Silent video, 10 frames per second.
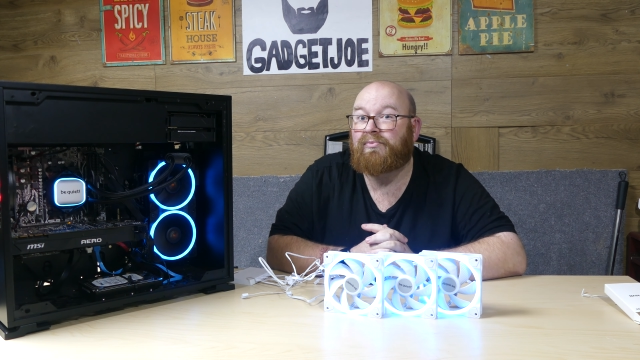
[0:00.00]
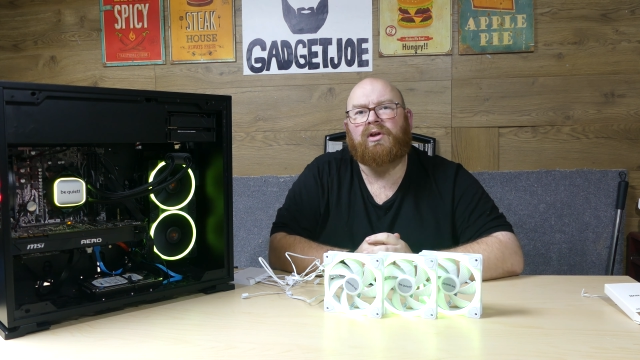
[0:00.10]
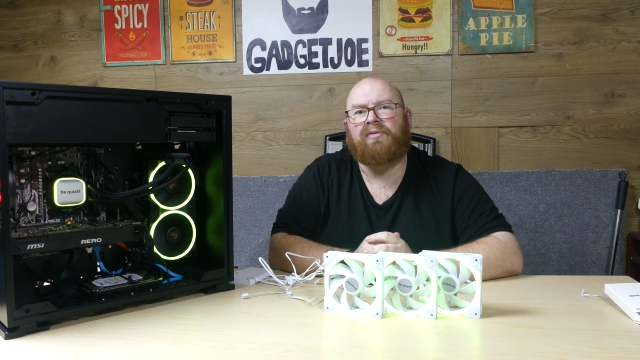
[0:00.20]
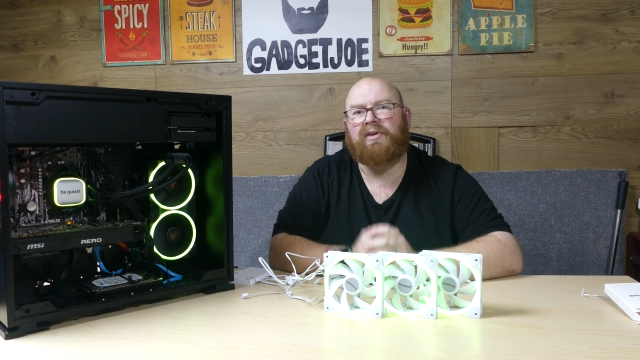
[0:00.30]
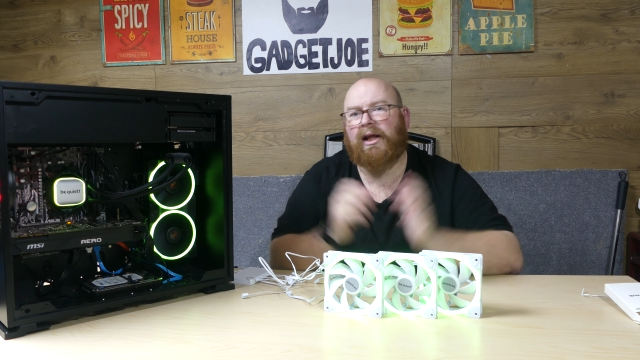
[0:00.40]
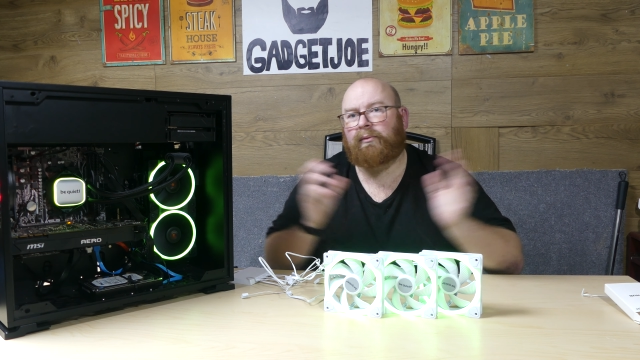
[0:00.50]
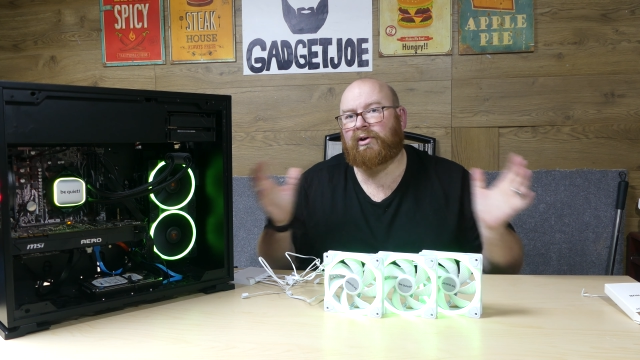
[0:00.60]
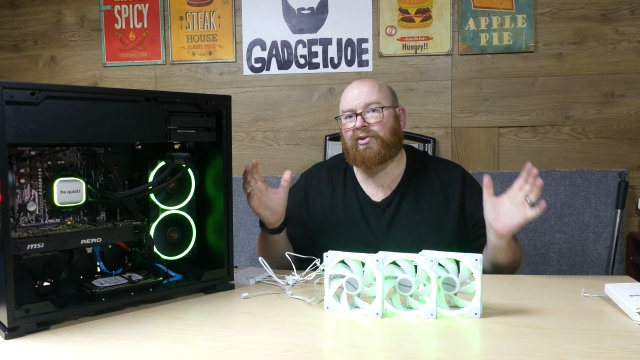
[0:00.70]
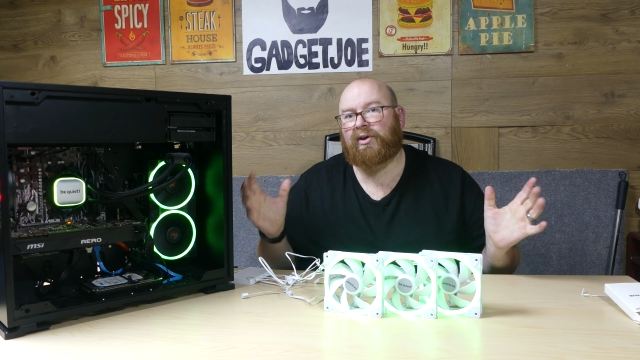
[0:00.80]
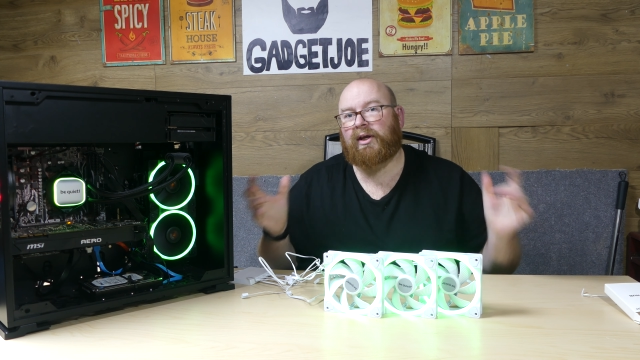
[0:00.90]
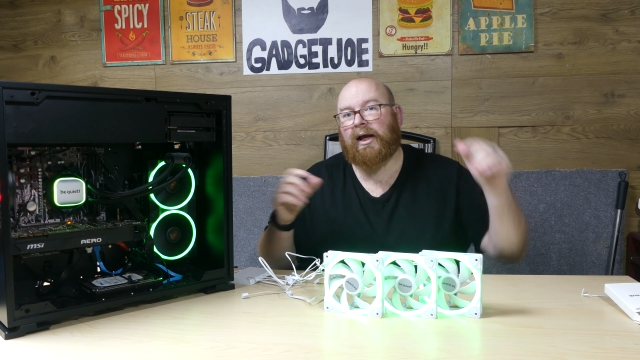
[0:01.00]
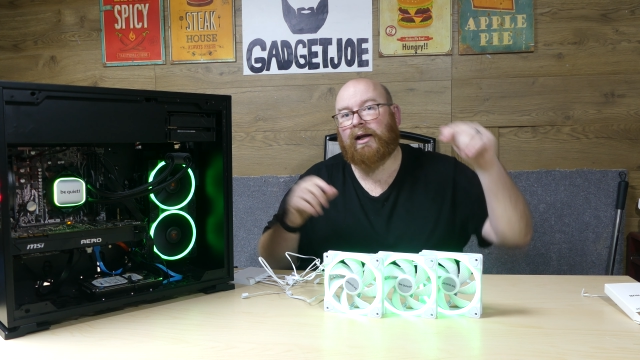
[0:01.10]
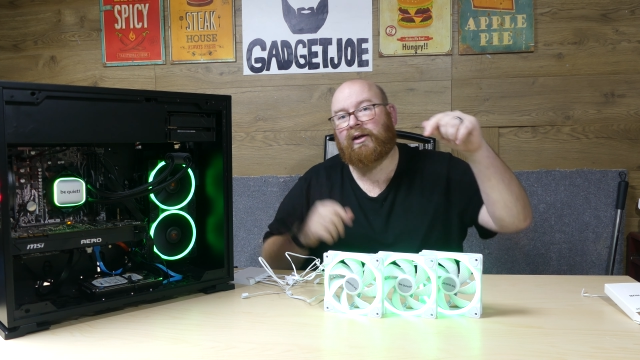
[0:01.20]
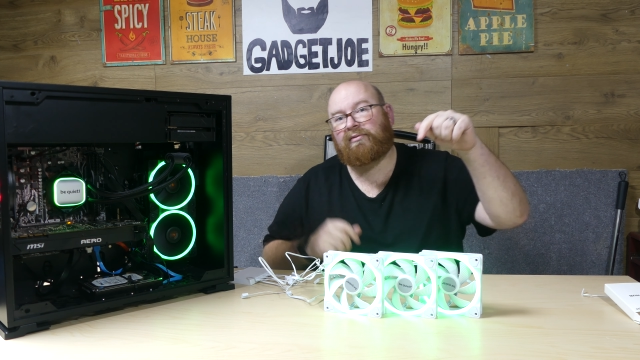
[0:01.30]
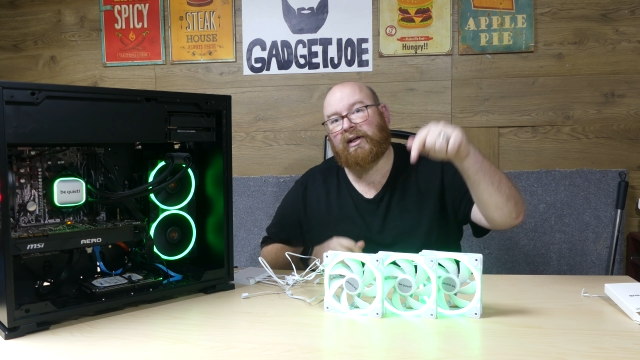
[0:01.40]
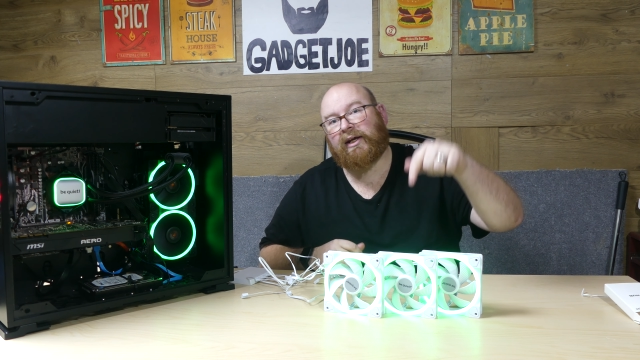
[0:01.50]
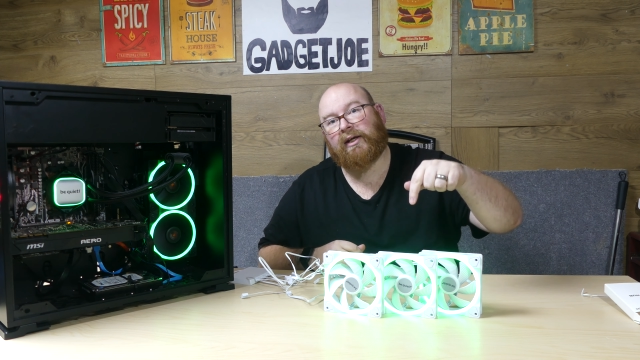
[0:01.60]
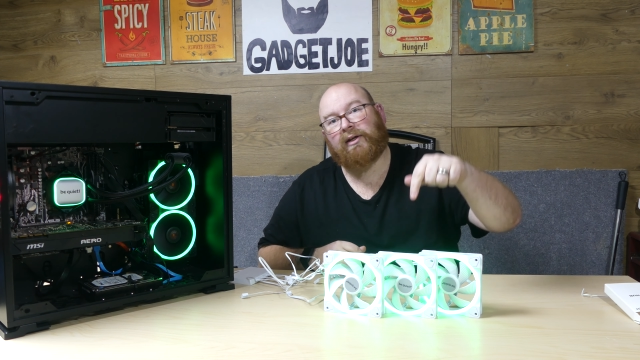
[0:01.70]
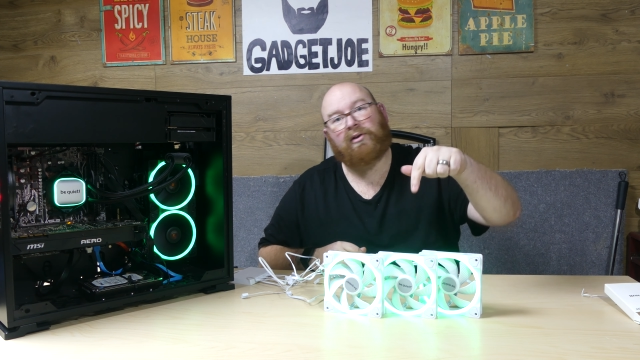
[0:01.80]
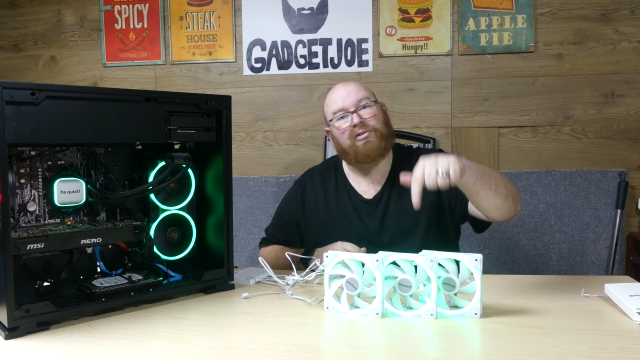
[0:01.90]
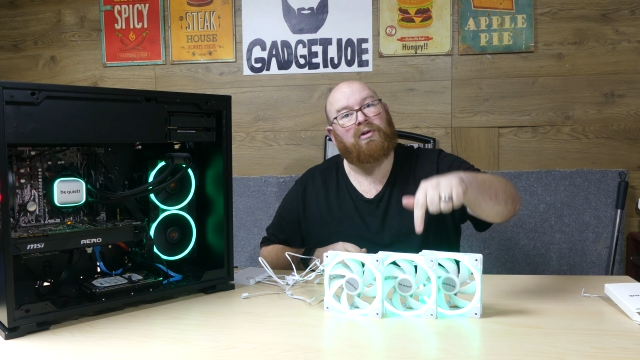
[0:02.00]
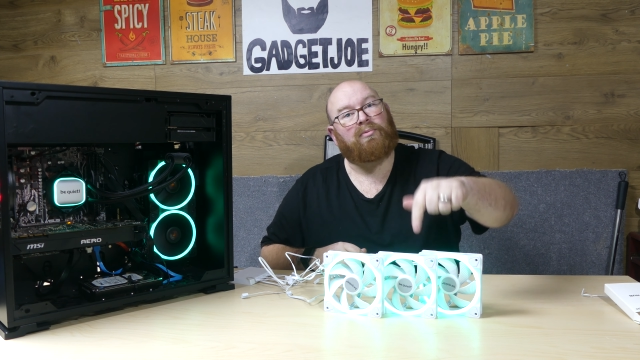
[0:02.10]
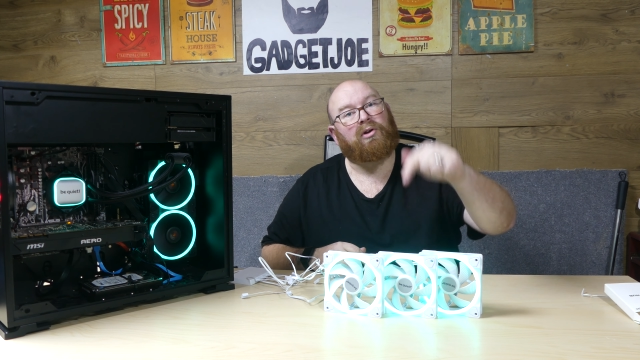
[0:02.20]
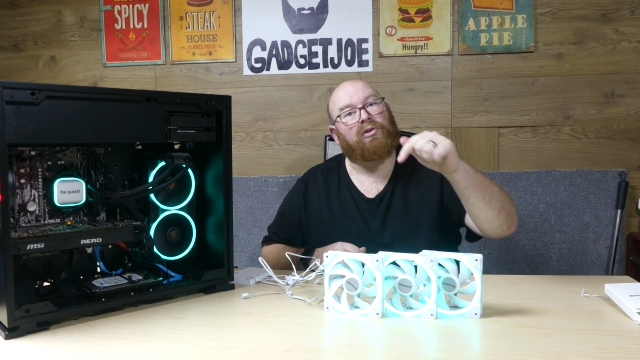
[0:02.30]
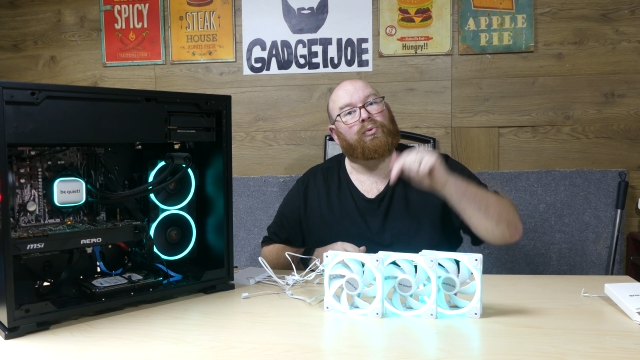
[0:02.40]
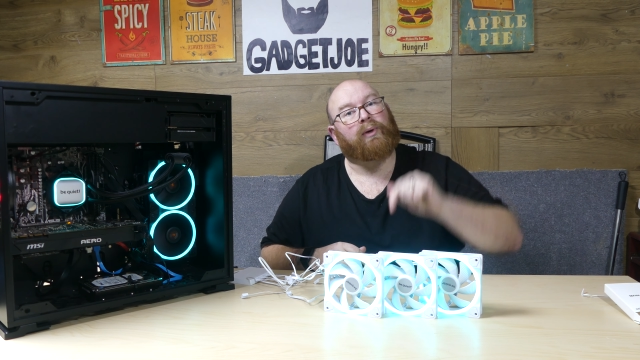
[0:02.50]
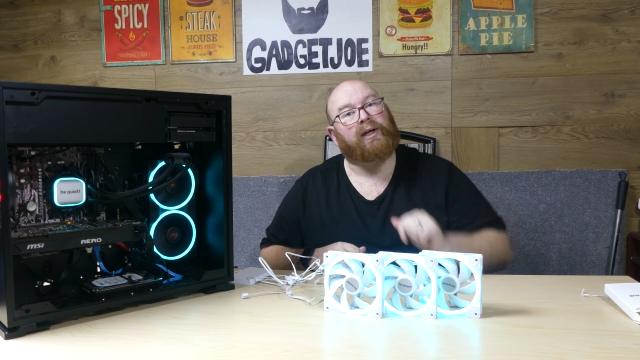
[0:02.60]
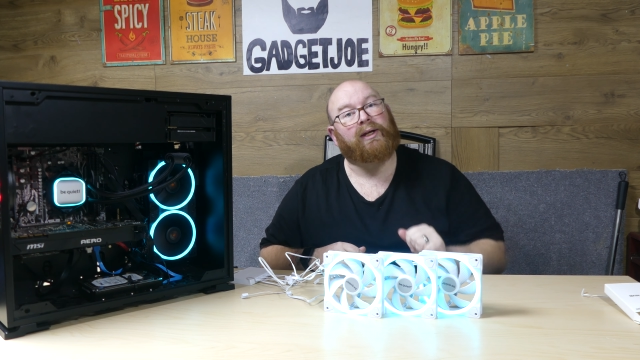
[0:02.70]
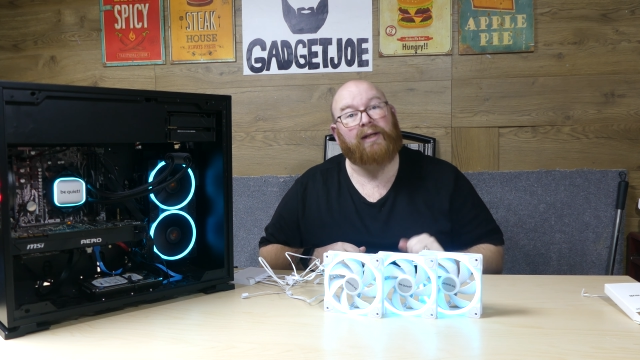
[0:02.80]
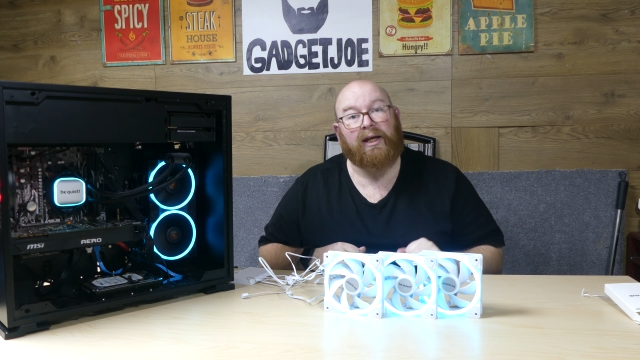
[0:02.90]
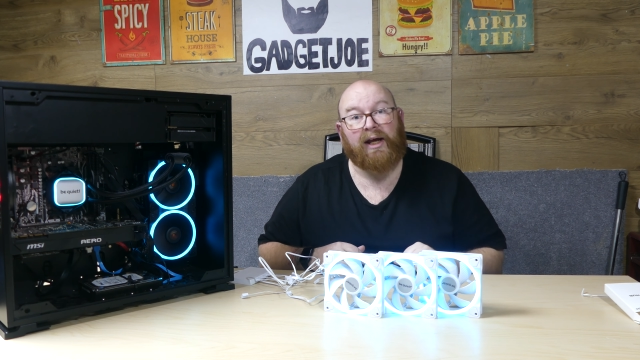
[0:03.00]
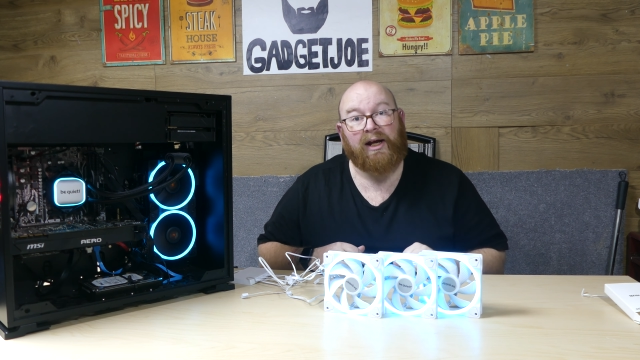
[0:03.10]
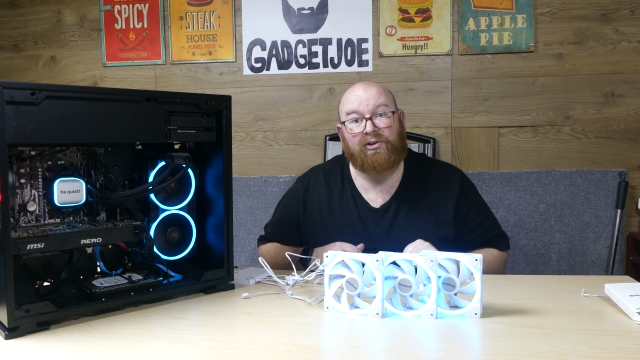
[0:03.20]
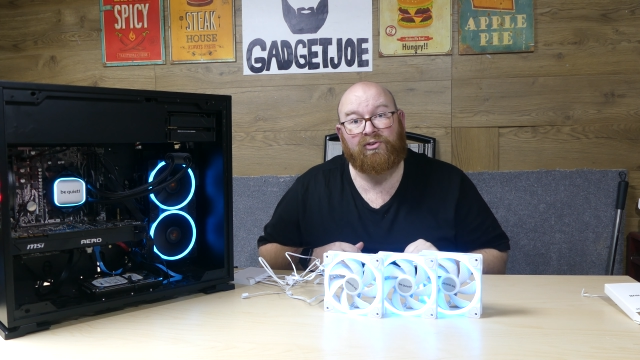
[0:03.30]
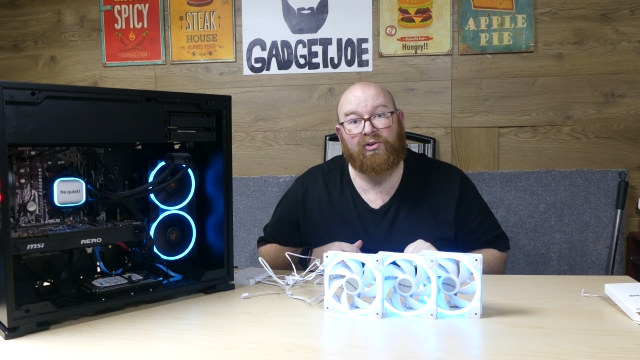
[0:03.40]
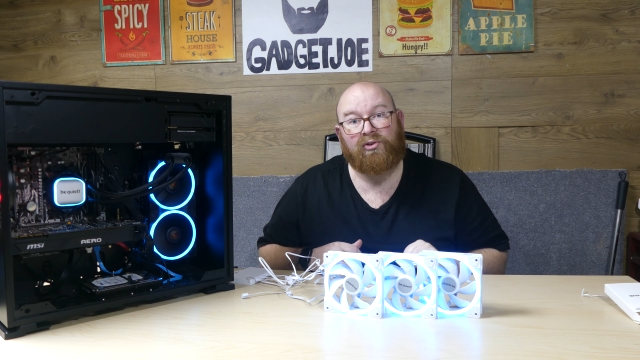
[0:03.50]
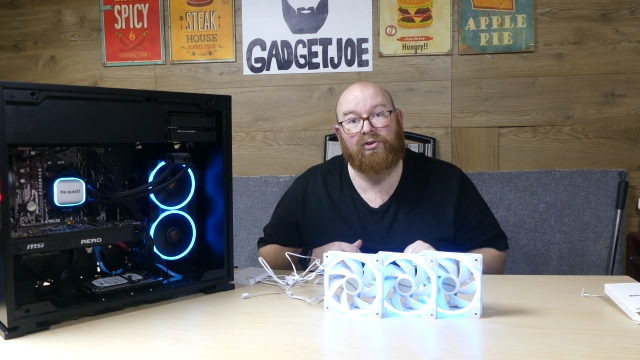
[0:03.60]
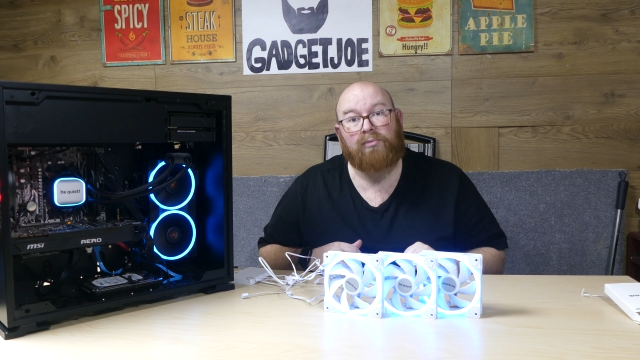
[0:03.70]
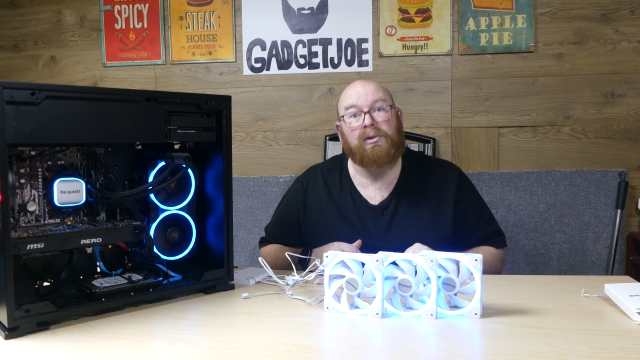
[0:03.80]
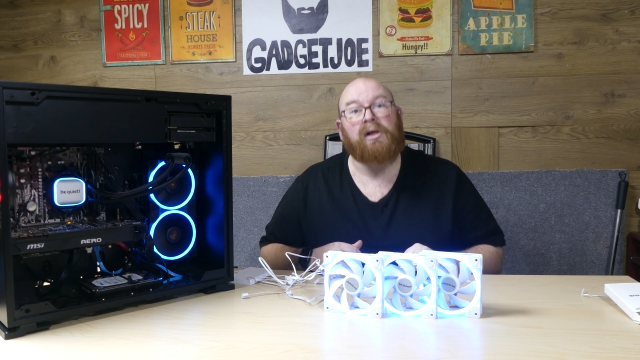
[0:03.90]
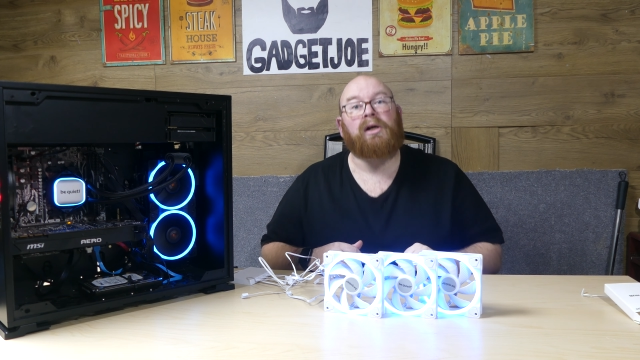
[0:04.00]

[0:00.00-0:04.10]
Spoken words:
If you like what you see, I'll leave a link in the description as to where you can get your hands on some.